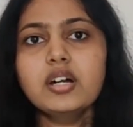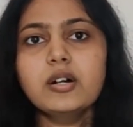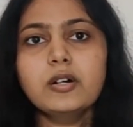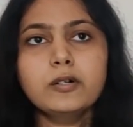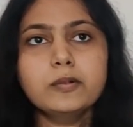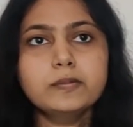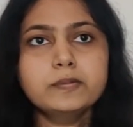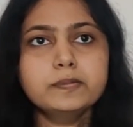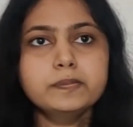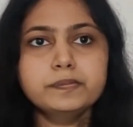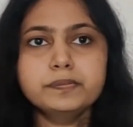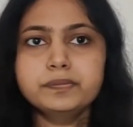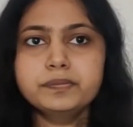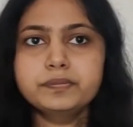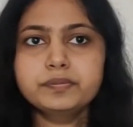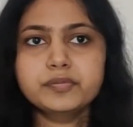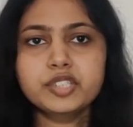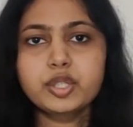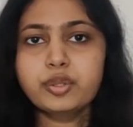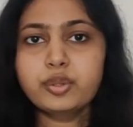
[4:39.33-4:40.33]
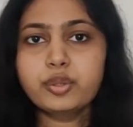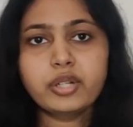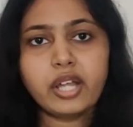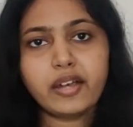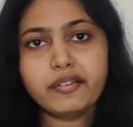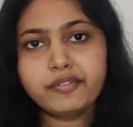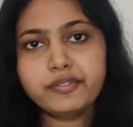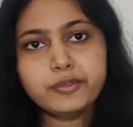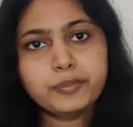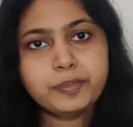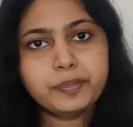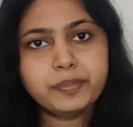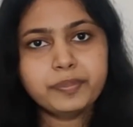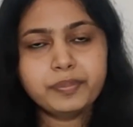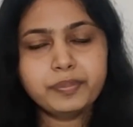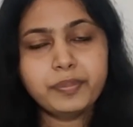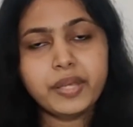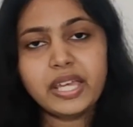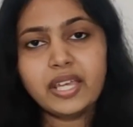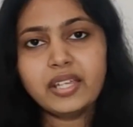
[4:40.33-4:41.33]
You don't have to
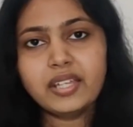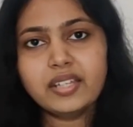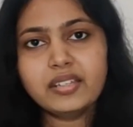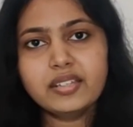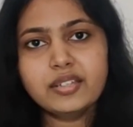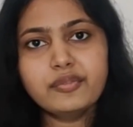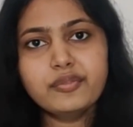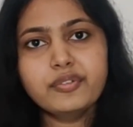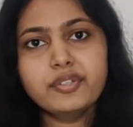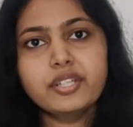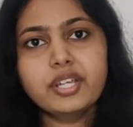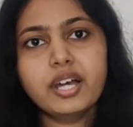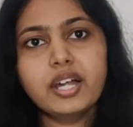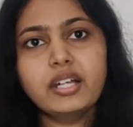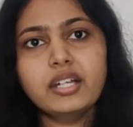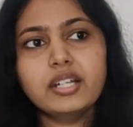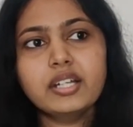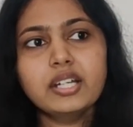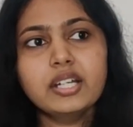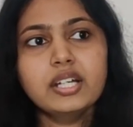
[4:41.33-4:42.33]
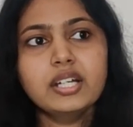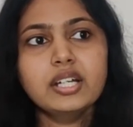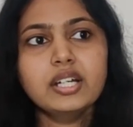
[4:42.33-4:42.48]
pay anything for that.